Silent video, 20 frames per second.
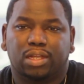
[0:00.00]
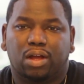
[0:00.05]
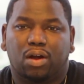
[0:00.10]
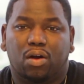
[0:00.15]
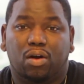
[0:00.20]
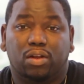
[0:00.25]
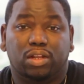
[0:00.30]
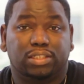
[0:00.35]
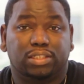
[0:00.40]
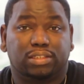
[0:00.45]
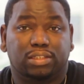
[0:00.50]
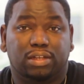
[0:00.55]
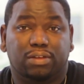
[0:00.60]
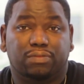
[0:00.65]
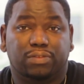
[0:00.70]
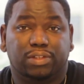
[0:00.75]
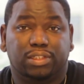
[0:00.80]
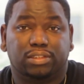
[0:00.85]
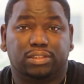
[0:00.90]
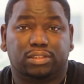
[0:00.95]
all this
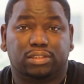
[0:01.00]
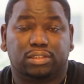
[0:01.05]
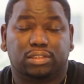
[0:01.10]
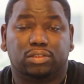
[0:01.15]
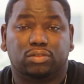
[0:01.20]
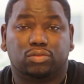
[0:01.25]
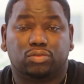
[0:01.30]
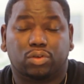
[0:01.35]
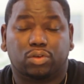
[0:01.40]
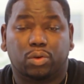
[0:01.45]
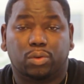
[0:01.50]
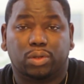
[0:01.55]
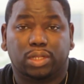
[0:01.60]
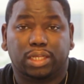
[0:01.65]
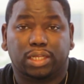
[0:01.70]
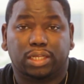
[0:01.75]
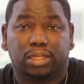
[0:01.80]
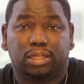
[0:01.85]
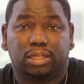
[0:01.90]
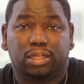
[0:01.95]
stuff is
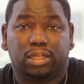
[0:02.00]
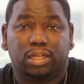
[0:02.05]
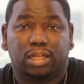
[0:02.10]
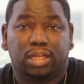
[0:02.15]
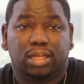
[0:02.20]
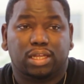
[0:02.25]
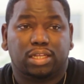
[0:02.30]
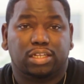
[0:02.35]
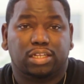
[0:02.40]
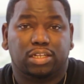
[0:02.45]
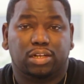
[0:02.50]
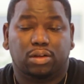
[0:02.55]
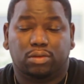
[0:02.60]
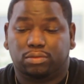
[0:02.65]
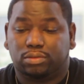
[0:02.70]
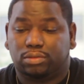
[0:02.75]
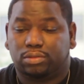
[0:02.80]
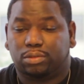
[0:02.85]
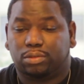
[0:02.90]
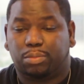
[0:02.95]
controlling.
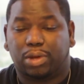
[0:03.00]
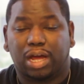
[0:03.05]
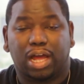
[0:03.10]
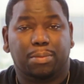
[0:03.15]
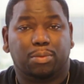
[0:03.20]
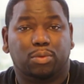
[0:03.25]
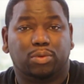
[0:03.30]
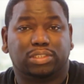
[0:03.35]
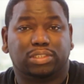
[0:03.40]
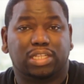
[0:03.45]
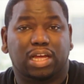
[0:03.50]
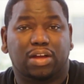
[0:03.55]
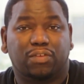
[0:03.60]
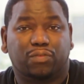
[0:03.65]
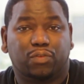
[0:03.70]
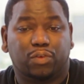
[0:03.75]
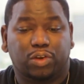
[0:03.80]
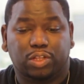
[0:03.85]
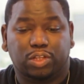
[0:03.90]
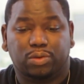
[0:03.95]
The Bible is not
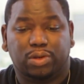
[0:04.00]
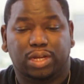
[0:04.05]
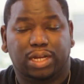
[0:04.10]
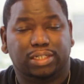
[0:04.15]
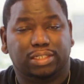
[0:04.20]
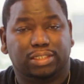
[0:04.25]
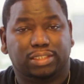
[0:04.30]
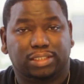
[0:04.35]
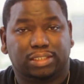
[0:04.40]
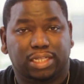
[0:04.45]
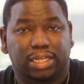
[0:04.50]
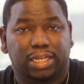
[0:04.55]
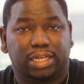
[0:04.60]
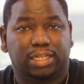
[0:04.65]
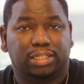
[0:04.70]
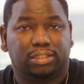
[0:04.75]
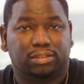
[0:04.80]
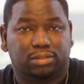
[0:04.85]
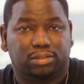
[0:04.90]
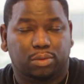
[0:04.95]
for you to
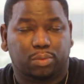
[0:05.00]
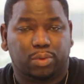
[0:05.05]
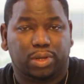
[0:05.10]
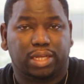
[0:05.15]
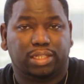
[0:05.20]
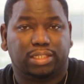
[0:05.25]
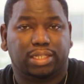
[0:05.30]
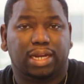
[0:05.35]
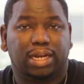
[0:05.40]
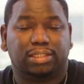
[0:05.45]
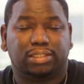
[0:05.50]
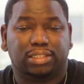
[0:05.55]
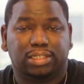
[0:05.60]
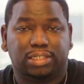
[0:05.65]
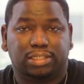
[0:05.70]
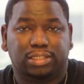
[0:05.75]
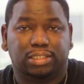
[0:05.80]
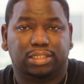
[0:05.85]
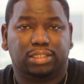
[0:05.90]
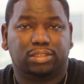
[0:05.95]
understand the way that I
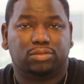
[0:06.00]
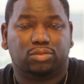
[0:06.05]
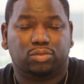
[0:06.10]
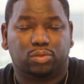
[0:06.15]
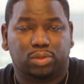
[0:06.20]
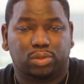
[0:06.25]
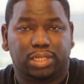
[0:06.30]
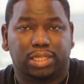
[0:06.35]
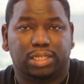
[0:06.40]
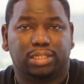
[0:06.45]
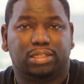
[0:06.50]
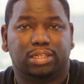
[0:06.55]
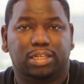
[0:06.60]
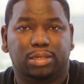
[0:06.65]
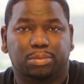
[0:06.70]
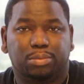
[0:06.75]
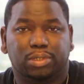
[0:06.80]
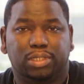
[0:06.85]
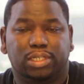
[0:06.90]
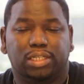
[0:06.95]
teach it truly and
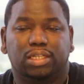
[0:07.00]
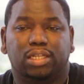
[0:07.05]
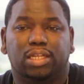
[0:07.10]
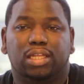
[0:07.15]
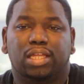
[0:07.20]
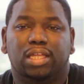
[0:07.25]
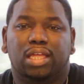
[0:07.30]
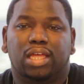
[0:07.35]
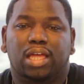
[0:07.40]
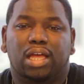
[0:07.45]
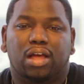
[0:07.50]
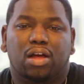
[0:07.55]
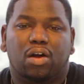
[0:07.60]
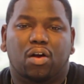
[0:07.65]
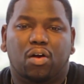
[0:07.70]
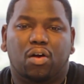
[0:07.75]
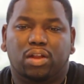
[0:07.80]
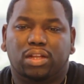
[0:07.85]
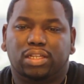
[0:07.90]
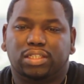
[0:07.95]
deeply.
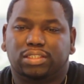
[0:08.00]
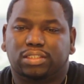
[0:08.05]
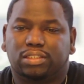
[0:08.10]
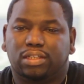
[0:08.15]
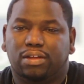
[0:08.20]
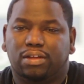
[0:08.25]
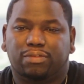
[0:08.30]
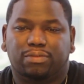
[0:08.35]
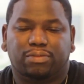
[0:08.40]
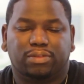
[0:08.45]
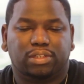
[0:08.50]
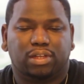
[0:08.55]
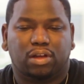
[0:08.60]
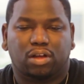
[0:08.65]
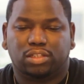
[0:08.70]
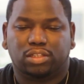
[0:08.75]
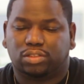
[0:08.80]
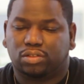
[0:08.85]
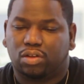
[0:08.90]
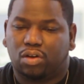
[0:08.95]
All this stuff
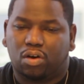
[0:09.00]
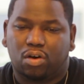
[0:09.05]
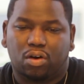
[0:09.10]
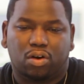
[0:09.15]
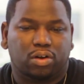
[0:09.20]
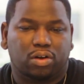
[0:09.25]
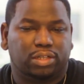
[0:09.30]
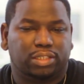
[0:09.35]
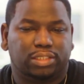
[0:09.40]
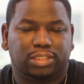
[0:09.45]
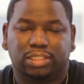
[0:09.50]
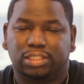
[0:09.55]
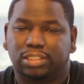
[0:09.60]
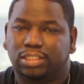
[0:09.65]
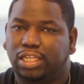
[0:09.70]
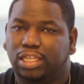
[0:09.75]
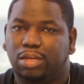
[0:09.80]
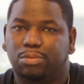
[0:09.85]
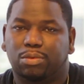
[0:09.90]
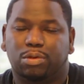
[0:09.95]
is all in the
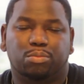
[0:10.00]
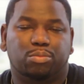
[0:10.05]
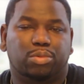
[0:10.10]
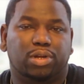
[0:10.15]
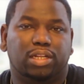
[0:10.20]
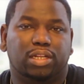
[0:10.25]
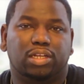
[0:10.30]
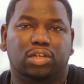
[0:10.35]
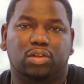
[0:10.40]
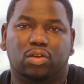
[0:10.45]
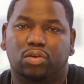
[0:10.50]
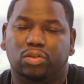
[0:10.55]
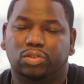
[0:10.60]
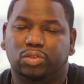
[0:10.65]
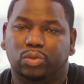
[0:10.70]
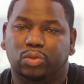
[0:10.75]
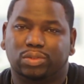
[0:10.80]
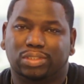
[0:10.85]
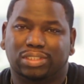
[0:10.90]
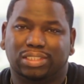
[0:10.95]
same umbrella, going
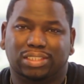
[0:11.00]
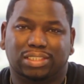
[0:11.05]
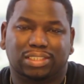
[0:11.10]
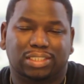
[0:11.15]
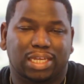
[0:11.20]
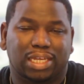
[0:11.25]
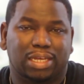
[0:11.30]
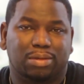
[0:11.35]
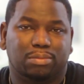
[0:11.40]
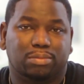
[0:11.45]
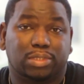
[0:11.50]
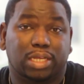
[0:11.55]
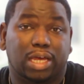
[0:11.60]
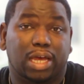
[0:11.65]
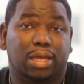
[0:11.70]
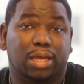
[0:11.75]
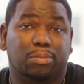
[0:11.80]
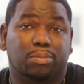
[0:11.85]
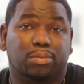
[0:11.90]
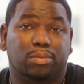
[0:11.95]
towards the same
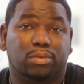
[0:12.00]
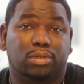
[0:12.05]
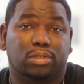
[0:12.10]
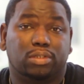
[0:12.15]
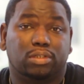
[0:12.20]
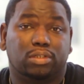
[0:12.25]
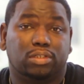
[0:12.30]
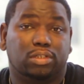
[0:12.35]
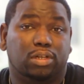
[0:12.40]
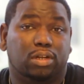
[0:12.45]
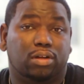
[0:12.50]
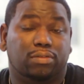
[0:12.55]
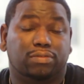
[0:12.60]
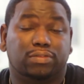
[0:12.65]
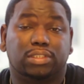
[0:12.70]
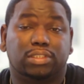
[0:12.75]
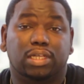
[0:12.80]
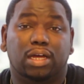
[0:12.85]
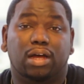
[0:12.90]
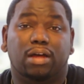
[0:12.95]
type, of
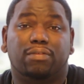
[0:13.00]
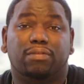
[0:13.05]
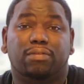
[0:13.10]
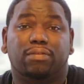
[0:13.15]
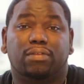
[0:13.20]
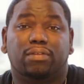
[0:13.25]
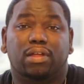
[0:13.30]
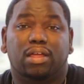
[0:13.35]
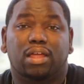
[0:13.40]
stuff.